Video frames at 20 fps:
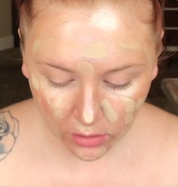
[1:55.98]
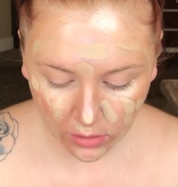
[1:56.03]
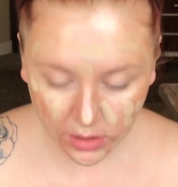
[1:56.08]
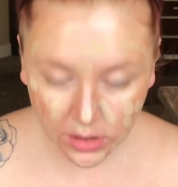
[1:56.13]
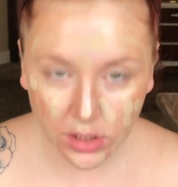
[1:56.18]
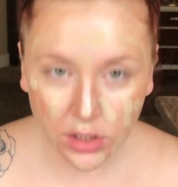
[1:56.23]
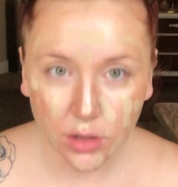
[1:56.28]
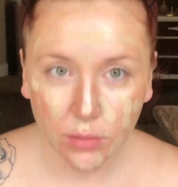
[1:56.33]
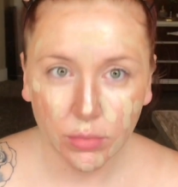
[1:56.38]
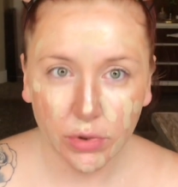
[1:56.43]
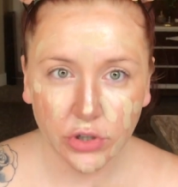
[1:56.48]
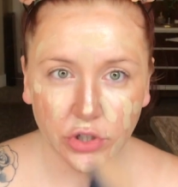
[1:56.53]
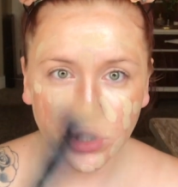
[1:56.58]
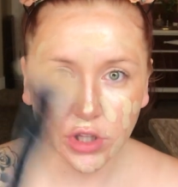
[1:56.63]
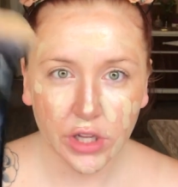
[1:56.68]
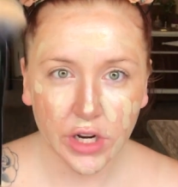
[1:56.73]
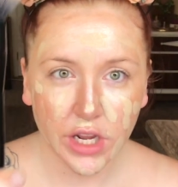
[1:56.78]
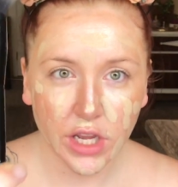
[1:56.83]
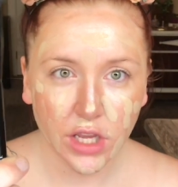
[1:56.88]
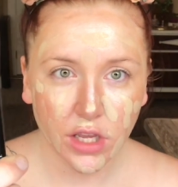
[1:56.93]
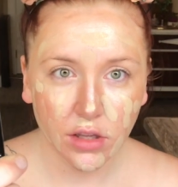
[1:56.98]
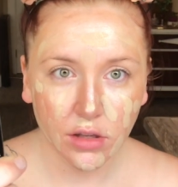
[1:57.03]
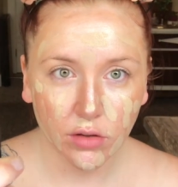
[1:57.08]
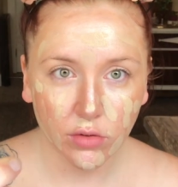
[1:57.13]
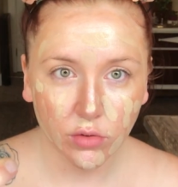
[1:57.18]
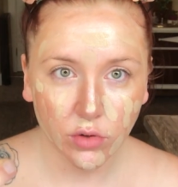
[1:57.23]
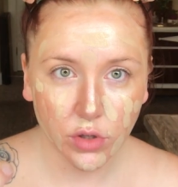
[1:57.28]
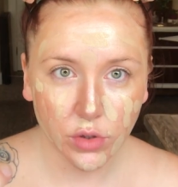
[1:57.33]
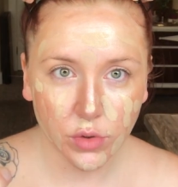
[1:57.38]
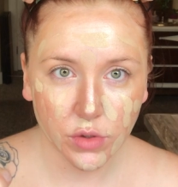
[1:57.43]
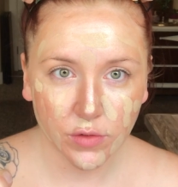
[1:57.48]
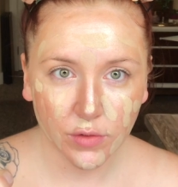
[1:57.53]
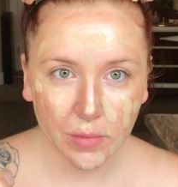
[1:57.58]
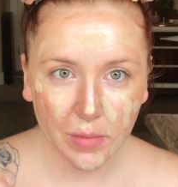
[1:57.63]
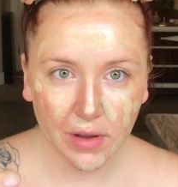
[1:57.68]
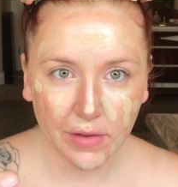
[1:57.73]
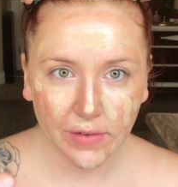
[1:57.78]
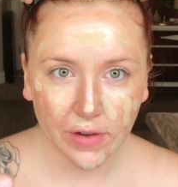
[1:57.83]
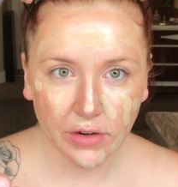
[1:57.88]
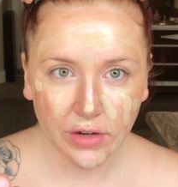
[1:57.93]
This is the brush that I use for
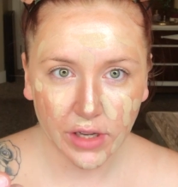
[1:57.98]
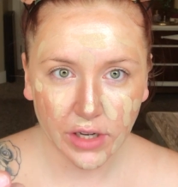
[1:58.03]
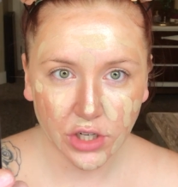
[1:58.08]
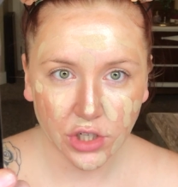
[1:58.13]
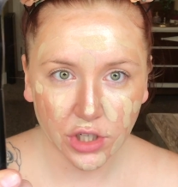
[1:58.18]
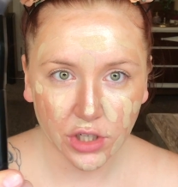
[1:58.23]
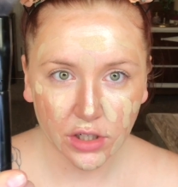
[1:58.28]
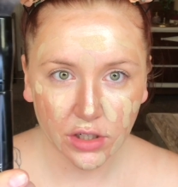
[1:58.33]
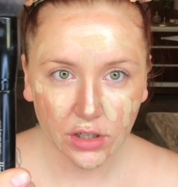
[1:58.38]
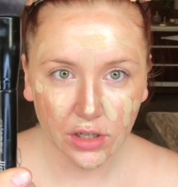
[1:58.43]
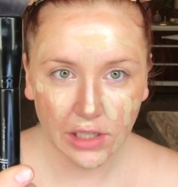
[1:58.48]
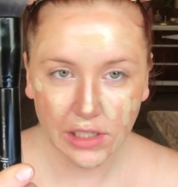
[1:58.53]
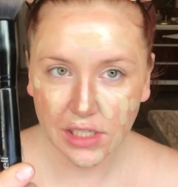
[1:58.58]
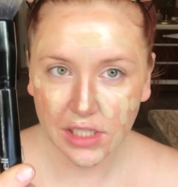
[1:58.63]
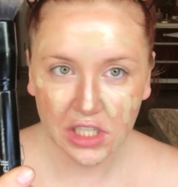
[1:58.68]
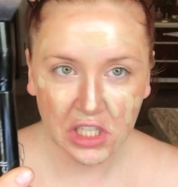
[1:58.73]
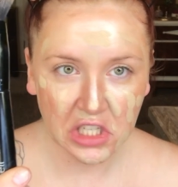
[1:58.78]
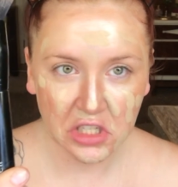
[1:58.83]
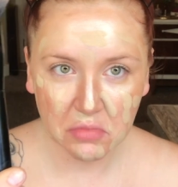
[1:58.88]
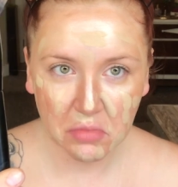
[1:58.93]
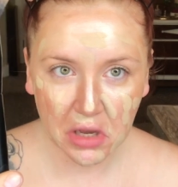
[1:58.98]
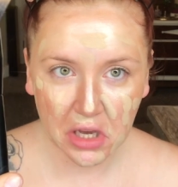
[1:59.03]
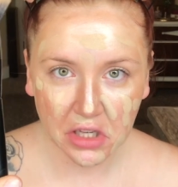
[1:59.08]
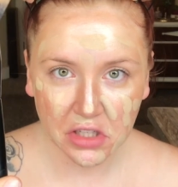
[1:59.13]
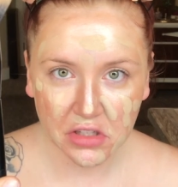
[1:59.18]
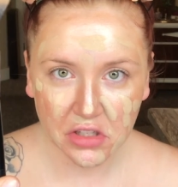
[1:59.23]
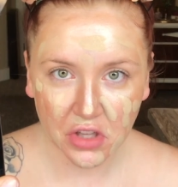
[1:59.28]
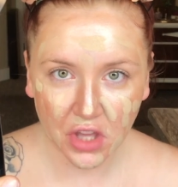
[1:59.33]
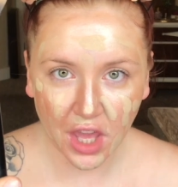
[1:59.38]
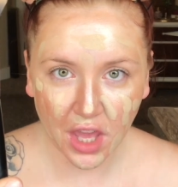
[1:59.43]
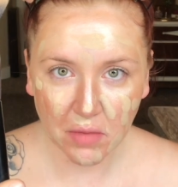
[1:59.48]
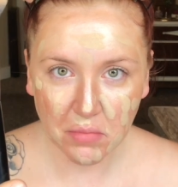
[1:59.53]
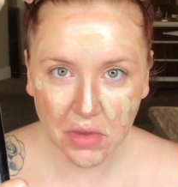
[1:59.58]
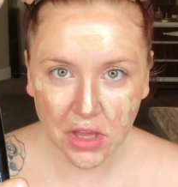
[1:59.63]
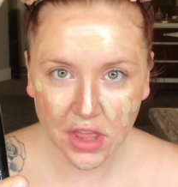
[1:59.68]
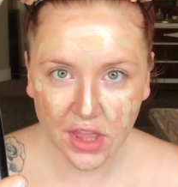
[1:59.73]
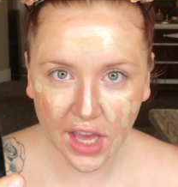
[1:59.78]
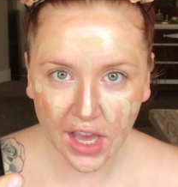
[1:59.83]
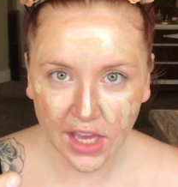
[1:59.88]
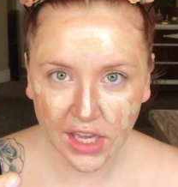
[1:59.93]
my foundation. It's $6. You can't
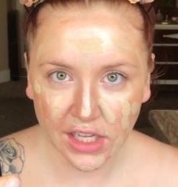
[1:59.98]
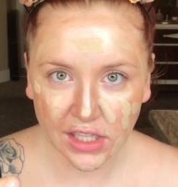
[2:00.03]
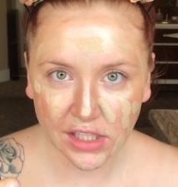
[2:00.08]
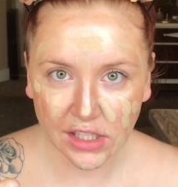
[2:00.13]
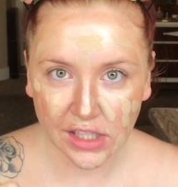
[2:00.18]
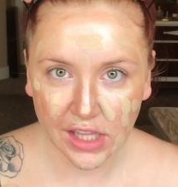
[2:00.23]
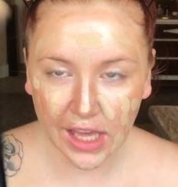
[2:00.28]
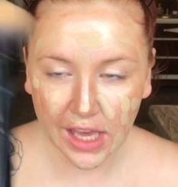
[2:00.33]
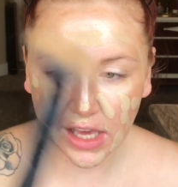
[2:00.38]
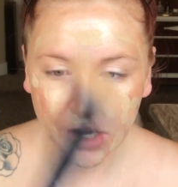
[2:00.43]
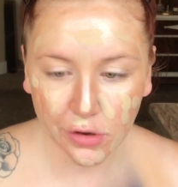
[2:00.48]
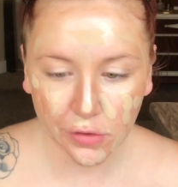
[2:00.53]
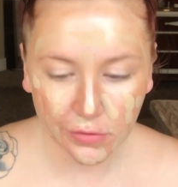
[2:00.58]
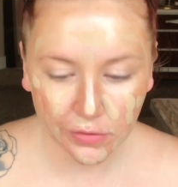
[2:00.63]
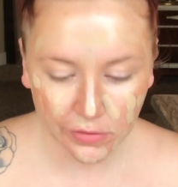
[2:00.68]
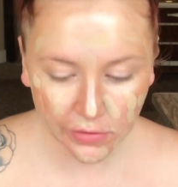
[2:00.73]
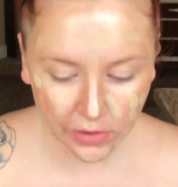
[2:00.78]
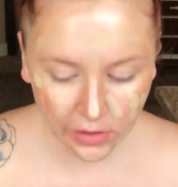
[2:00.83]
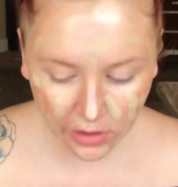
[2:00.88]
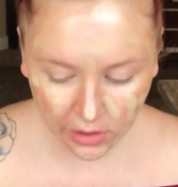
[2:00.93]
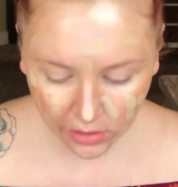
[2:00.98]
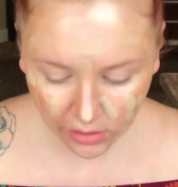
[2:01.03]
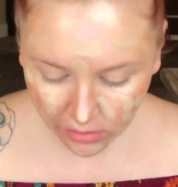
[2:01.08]
beat that. It's the e.l.f.